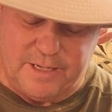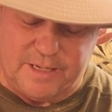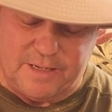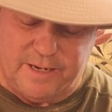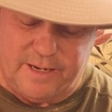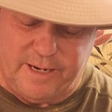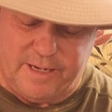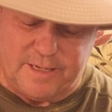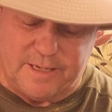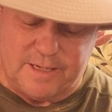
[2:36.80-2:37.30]

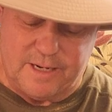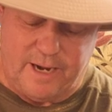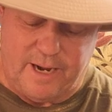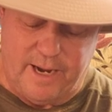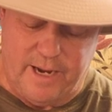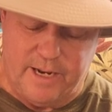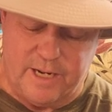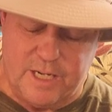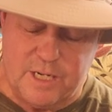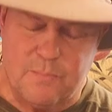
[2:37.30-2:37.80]
States,
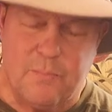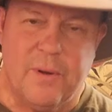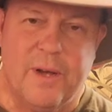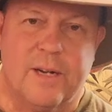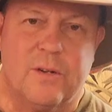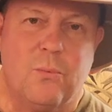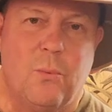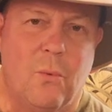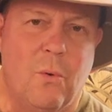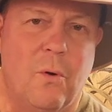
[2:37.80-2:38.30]
I
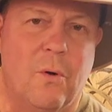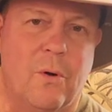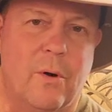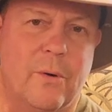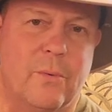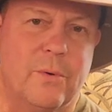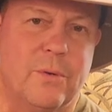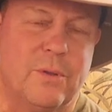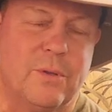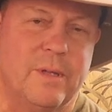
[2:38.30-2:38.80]
expect
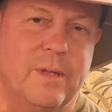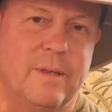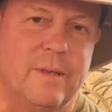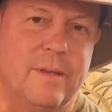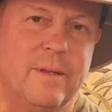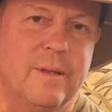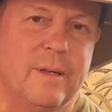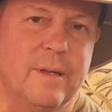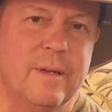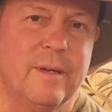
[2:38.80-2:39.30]
war
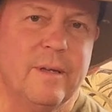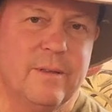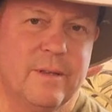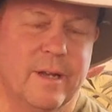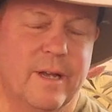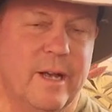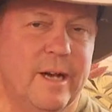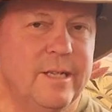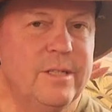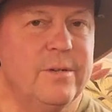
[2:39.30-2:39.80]
within
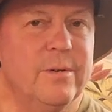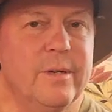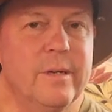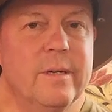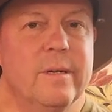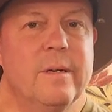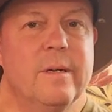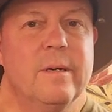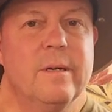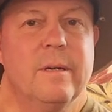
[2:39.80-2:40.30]
the
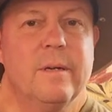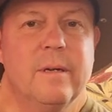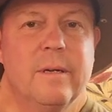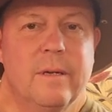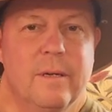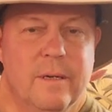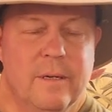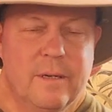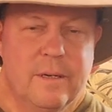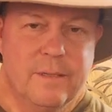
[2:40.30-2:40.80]
country.
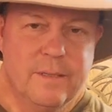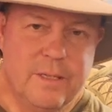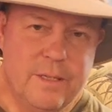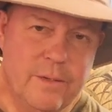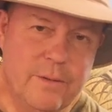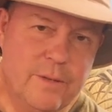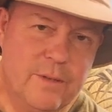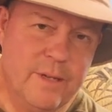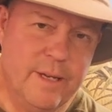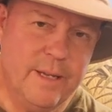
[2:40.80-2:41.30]
Do
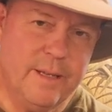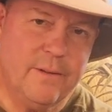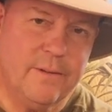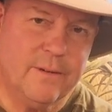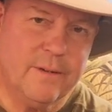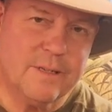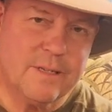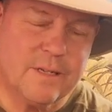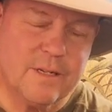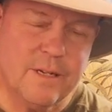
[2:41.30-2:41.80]
you think
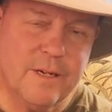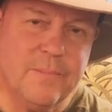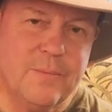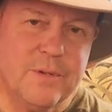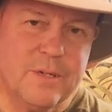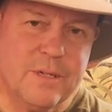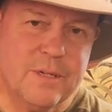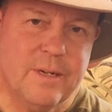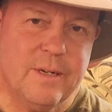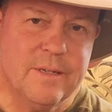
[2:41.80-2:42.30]
there aren't
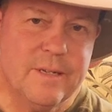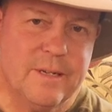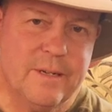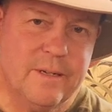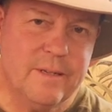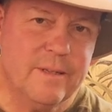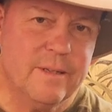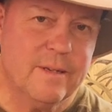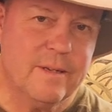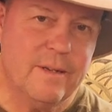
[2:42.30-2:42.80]
sleeper cells
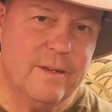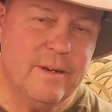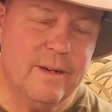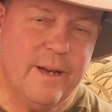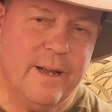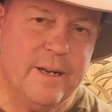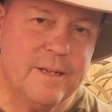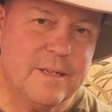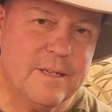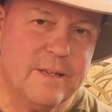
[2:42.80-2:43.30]
here in the
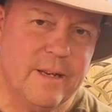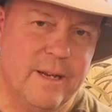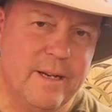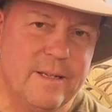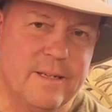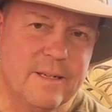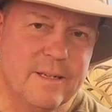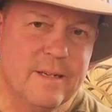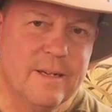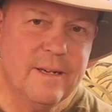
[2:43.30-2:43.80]
United
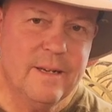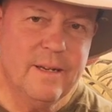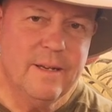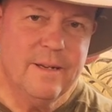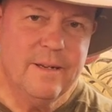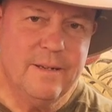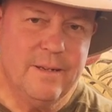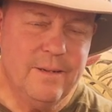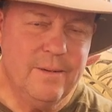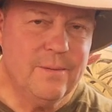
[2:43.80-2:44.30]
States?
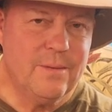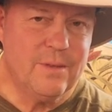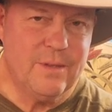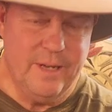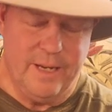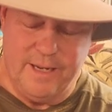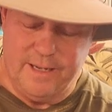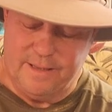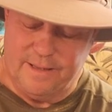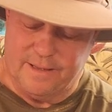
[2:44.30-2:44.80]
Do you
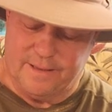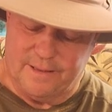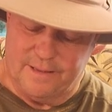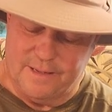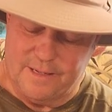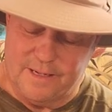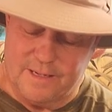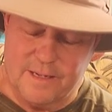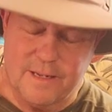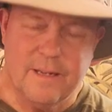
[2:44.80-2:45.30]
think that
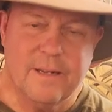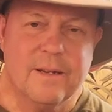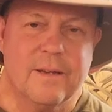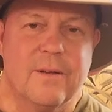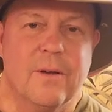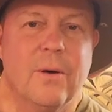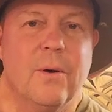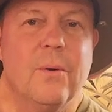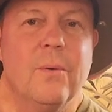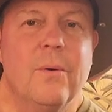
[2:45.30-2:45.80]
this is going to
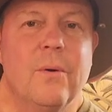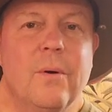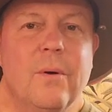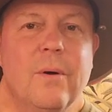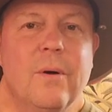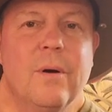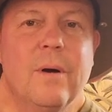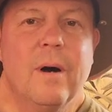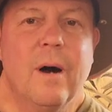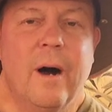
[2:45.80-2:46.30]
go
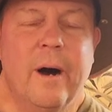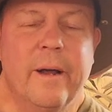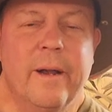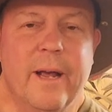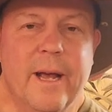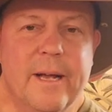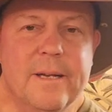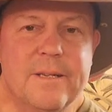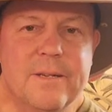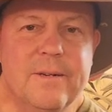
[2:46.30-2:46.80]

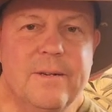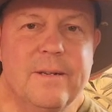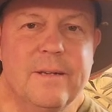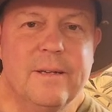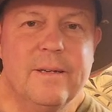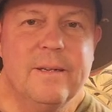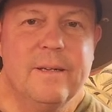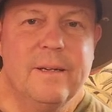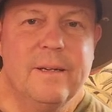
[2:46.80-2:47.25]
unanswered